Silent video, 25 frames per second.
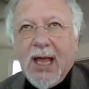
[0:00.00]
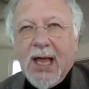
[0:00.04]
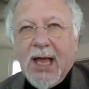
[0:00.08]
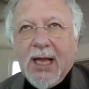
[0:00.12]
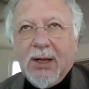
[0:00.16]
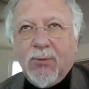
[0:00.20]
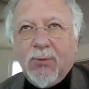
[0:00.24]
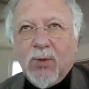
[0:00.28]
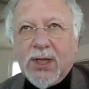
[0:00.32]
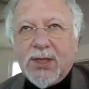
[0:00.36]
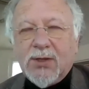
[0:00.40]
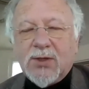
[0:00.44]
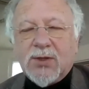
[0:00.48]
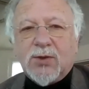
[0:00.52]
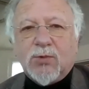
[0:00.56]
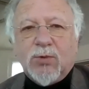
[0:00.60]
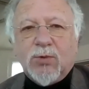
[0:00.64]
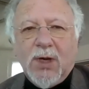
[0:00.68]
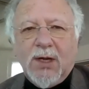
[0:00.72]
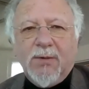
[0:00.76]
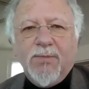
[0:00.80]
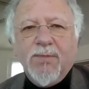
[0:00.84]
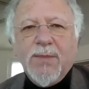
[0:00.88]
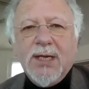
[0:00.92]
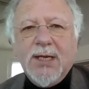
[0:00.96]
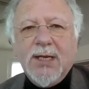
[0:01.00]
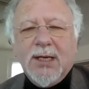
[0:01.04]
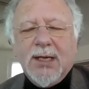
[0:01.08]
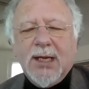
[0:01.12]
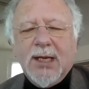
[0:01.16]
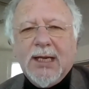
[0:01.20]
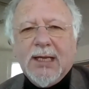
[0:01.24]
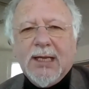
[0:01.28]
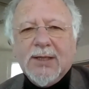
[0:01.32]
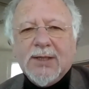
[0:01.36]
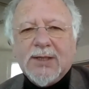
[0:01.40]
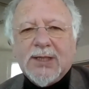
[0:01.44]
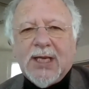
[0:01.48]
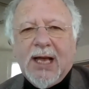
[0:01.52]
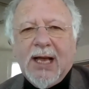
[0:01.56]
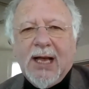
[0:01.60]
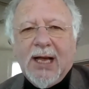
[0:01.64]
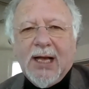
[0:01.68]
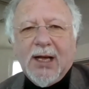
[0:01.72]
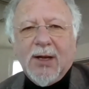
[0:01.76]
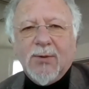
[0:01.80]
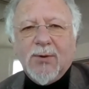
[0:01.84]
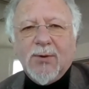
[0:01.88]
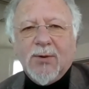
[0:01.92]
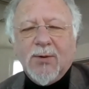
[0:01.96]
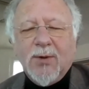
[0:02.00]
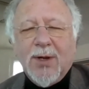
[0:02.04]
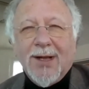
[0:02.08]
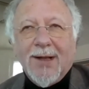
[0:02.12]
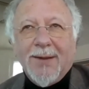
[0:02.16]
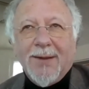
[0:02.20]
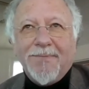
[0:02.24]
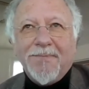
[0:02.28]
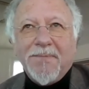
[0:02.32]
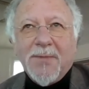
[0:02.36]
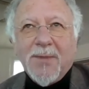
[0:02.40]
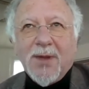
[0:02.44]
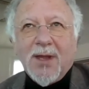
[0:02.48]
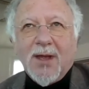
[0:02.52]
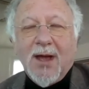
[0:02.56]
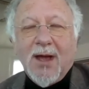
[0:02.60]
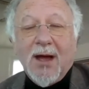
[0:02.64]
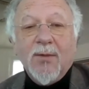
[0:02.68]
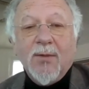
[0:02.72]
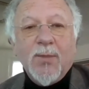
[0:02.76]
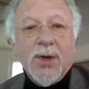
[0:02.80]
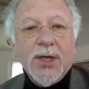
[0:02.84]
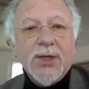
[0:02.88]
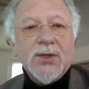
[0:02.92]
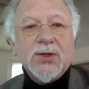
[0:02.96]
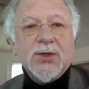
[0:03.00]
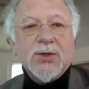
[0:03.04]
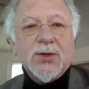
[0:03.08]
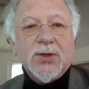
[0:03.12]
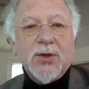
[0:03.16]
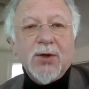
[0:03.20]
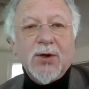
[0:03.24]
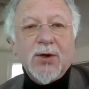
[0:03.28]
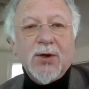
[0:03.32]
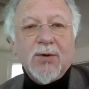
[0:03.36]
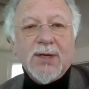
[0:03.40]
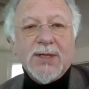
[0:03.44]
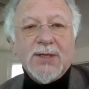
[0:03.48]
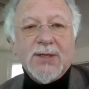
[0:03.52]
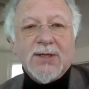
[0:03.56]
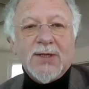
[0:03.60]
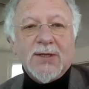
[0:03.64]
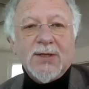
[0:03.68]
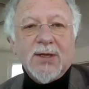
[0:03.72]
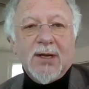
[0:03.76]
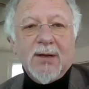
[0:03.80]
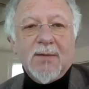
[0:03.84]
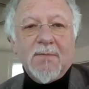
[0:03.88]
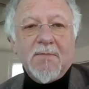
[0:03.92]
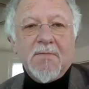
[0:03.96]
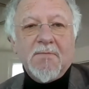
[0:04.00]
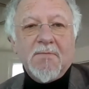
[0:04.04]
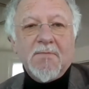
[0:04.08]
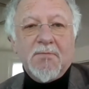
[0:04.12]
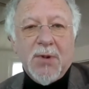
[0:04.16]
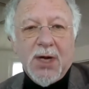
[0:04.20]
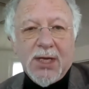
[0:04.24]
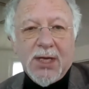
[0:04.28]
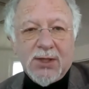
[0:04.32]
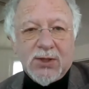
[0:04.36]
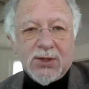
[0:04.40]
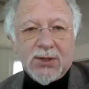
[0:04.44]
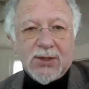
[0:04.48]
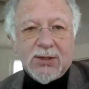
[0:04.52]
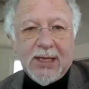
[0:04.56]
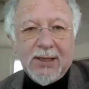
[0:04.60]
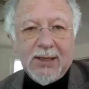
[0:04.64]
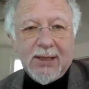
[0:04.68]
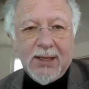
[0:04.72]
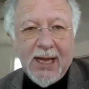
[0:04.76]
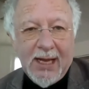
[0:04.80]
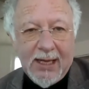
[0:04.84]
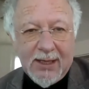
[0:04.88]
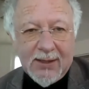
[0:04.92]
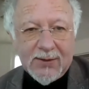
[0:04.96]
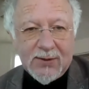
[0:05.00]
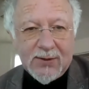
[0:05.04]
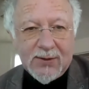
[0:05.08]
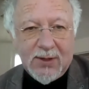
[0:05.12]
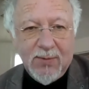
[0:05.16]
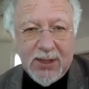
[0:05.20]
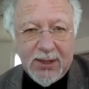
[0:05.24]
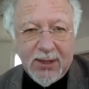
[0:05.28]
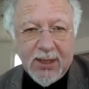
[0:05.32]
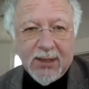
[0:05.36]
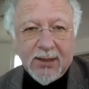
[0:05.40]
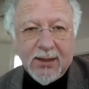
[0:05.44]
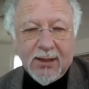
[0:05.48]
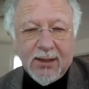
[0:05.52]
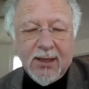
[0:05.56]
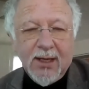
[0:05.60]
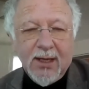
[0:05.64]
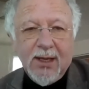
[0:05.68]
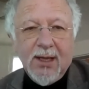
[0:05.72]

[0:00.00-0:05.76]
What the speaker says: And what struck me is how much there is much that has to be done